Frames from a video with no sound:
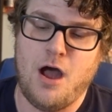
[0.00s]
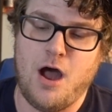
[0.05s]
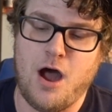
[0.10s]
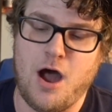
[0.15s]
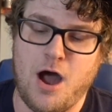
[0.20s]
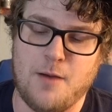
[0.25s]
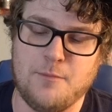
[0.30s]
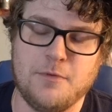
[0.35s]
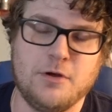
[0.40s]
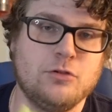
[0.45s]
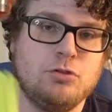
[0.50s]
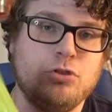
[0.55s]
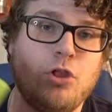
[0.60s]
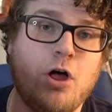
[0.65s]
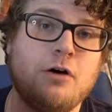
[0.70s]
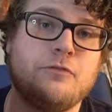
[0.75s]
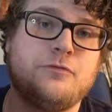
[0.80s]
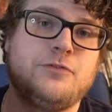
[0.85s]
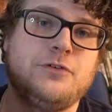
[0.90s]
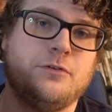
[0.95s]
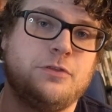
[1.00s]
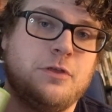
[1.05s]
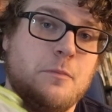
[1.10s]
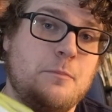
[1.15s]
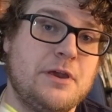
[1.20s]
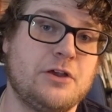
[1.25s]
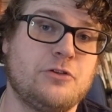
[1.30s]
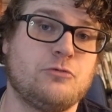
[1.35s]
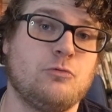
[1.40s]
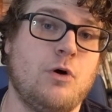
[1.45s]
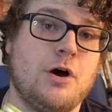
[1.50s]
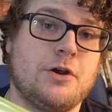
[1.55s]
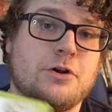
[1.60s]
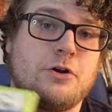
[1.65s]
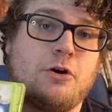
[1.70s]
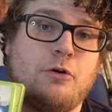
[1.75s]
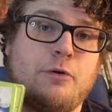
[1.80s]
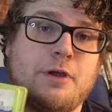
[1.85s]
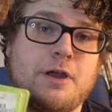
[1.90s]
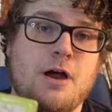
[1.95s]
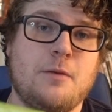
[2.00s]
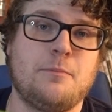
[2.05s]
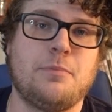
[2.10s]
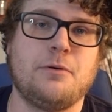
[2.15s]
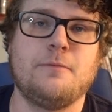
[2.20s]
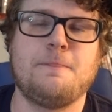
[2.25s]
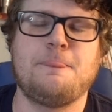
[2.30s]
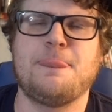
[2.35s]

Loved the Bigs 1 growing up.